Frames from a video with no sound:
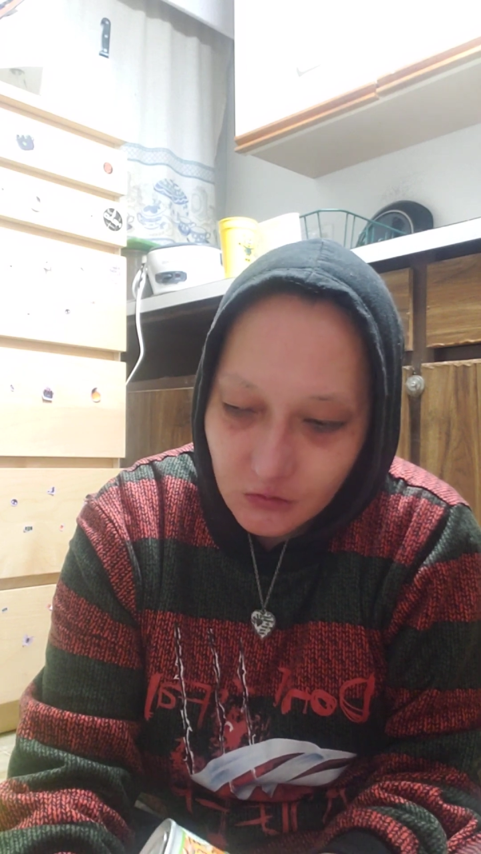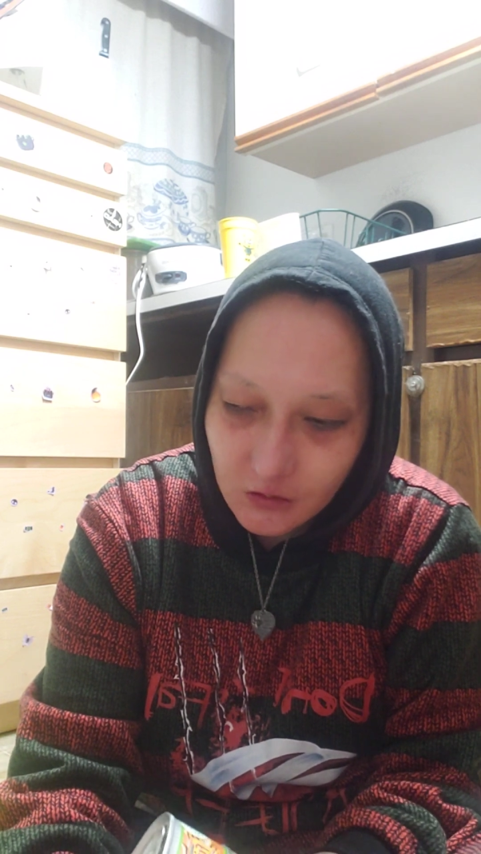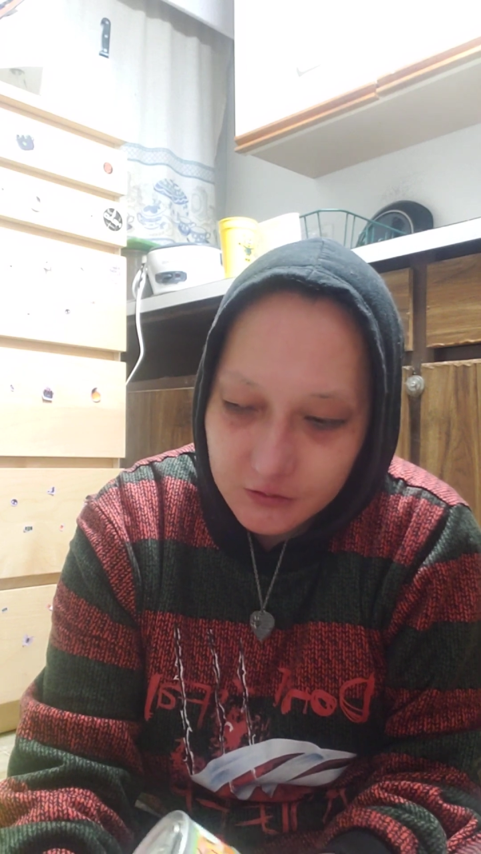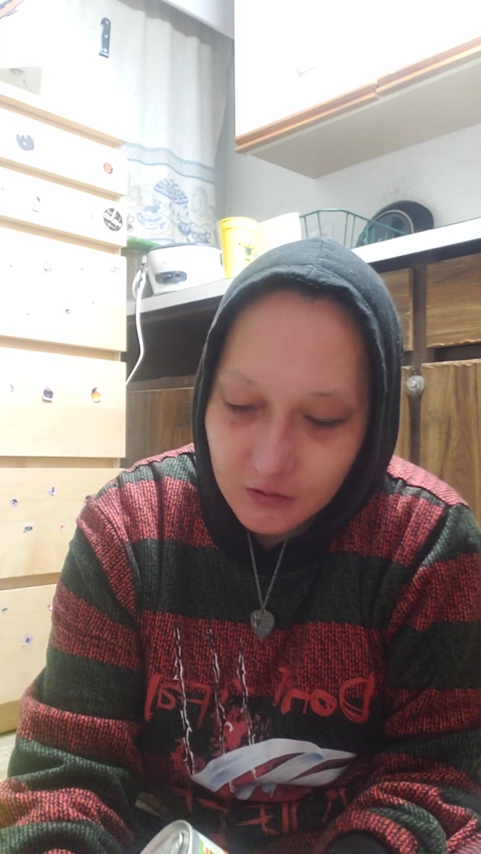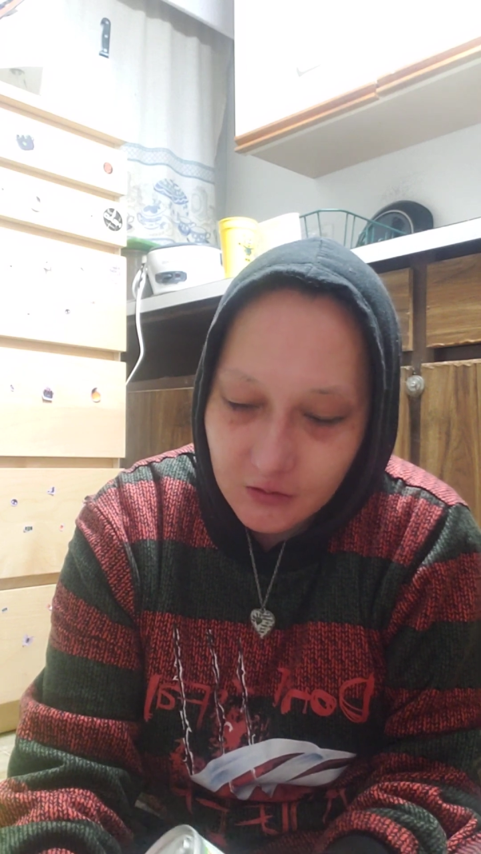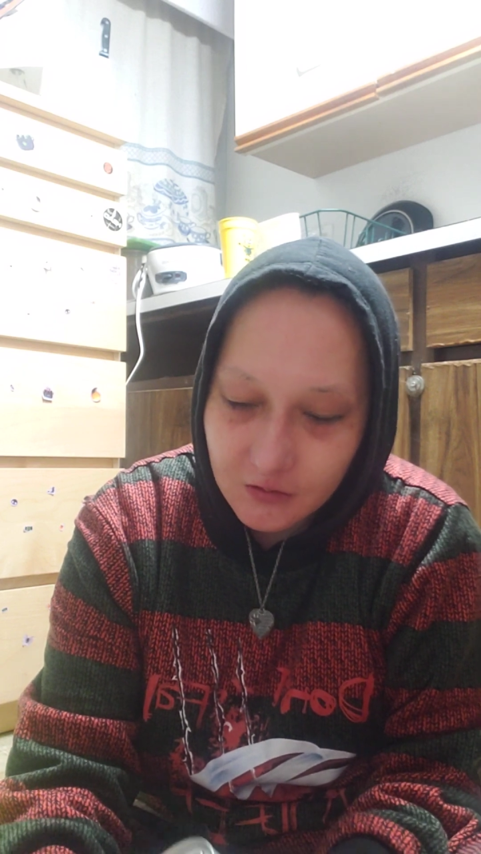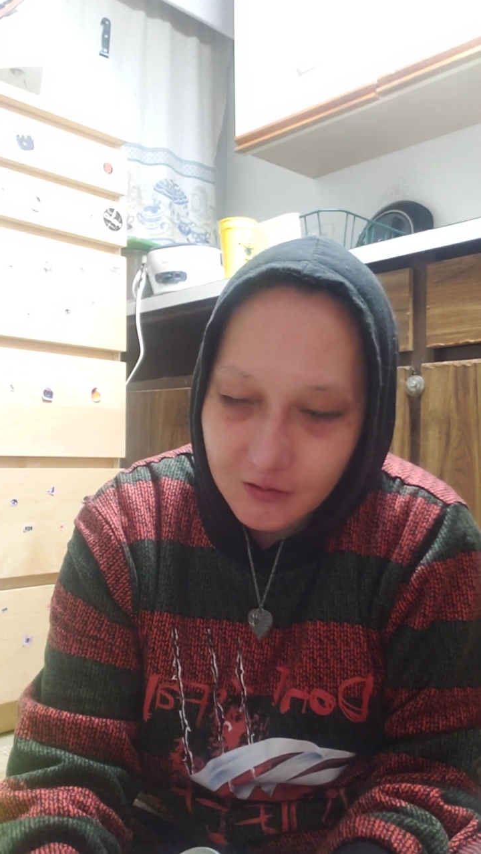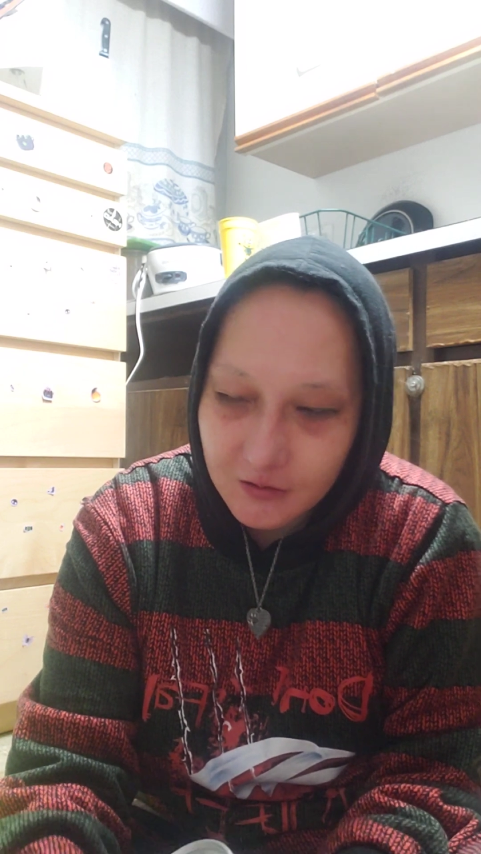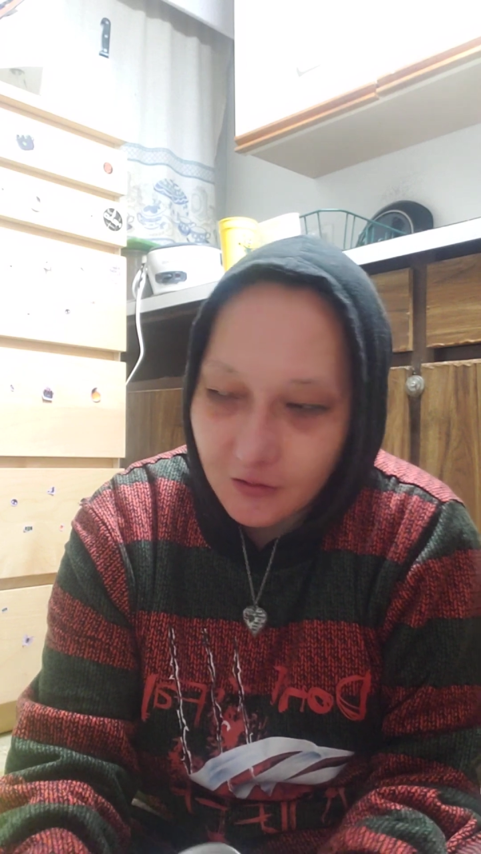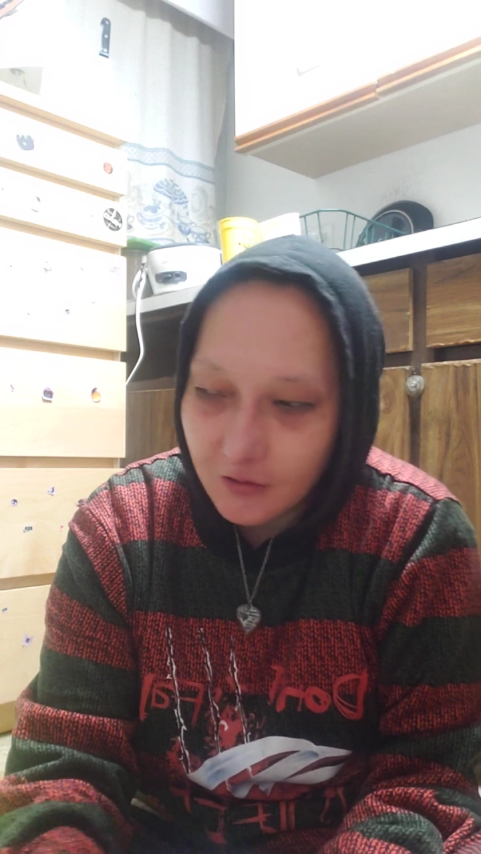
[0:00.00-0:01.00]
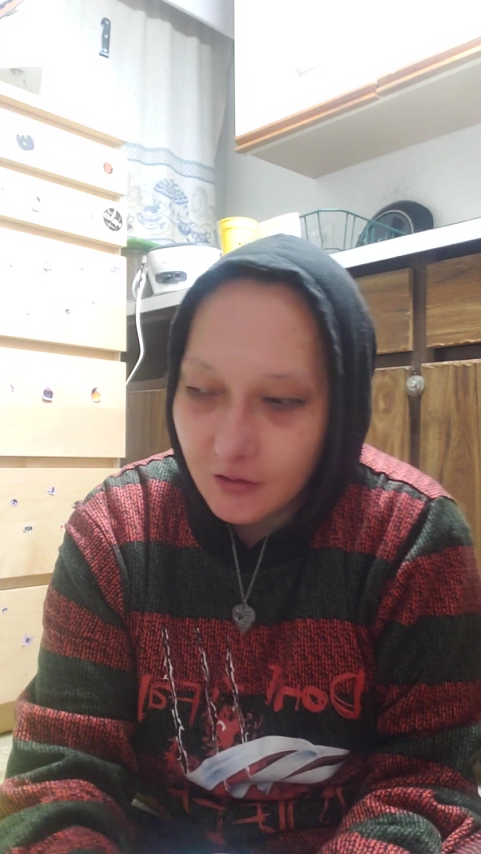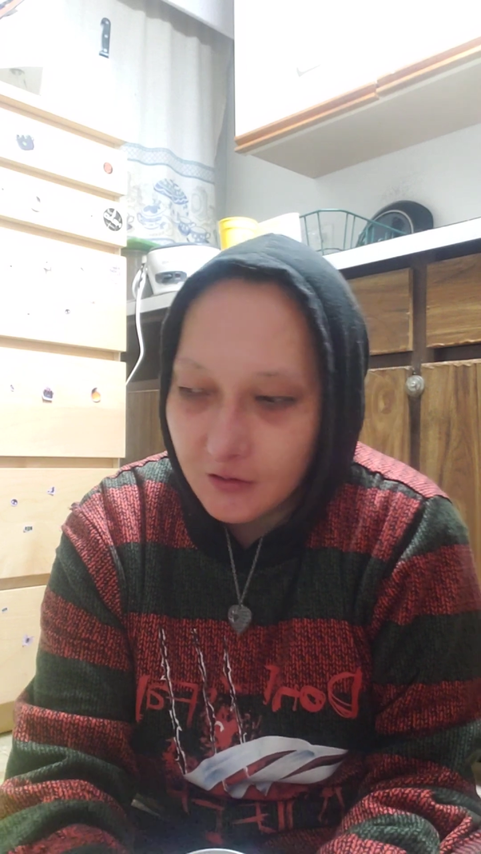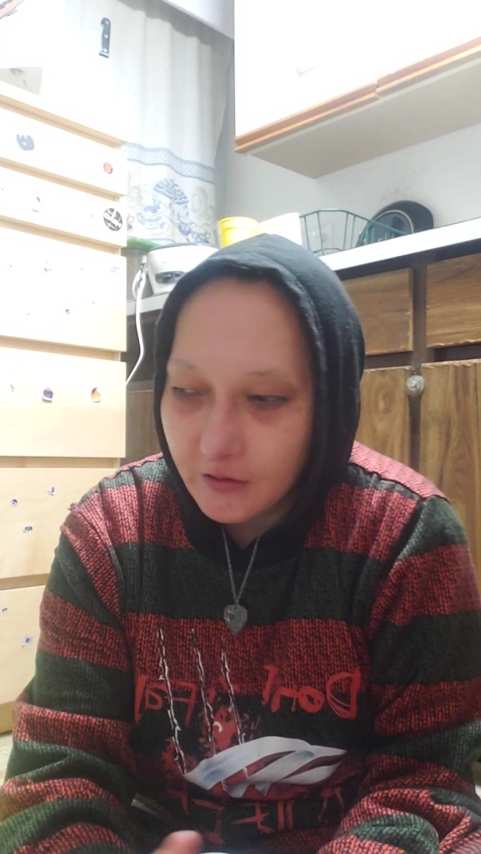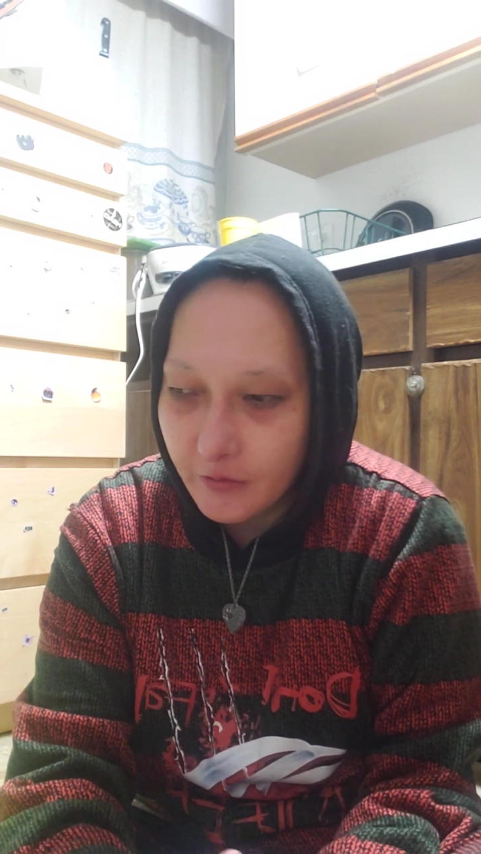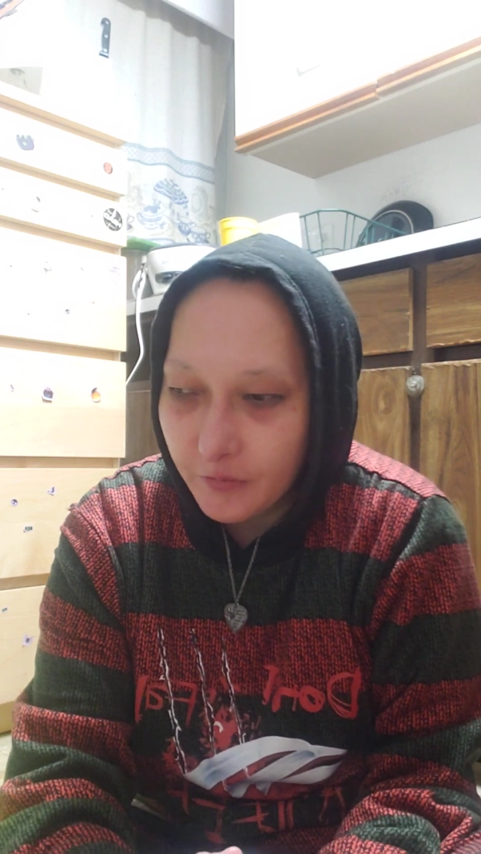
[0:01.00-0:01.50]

Because I know, I know I gotta eat